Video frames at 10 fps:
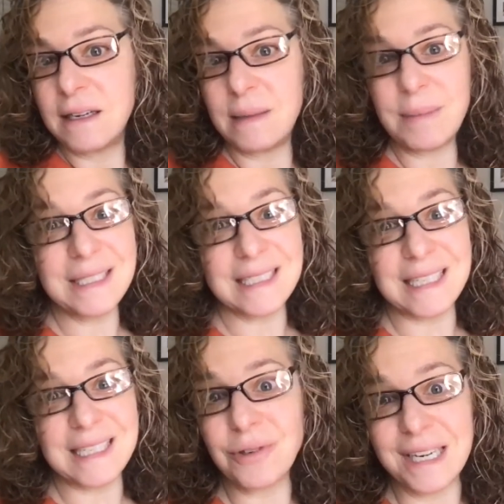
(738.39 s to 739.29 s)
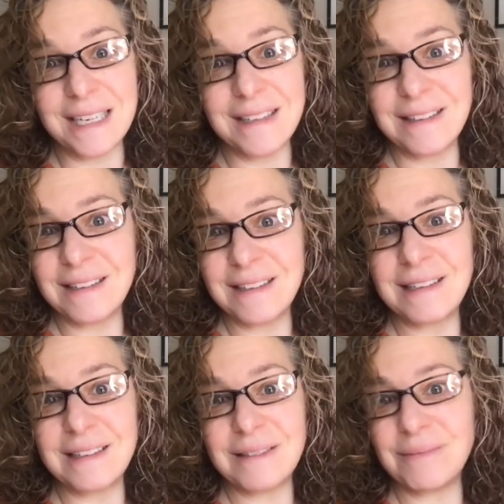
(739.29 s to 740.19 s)
might sound great,
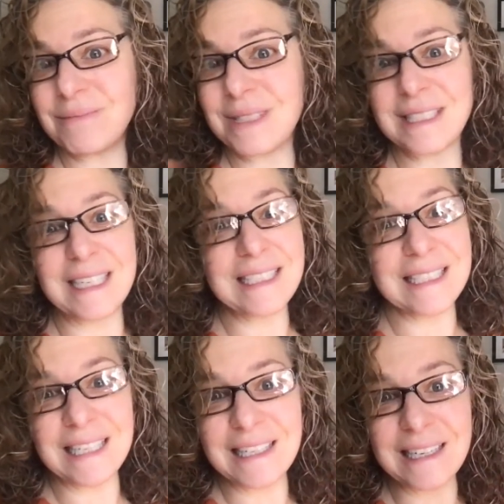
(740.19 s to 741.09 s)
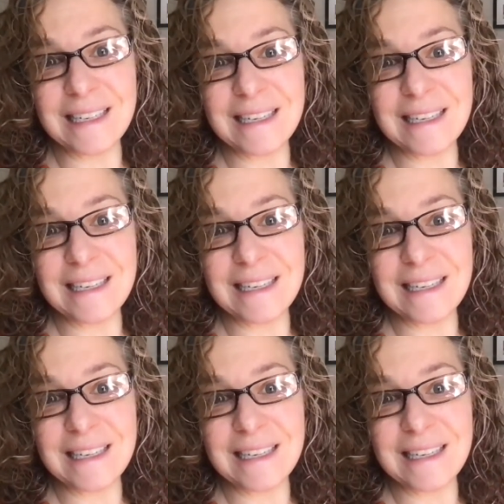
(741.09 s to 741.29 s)
but it's not selling.